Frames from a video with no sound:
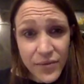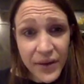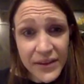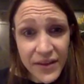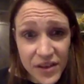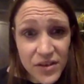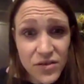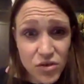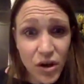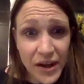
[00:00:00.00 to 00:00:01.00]
found out that
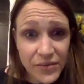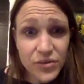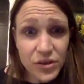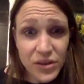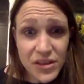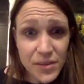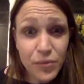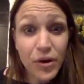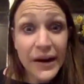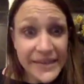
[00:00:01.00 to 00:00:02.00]
dried fruit is
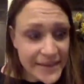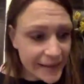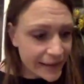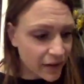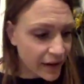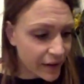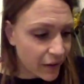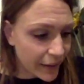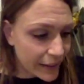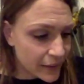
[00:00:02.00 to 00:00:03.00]
surprisingly high in
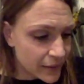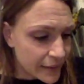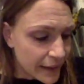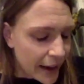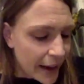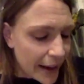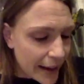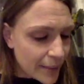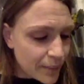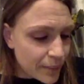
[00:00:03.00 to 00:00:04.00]

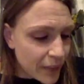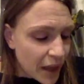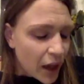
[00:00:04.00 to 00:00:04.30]
iron.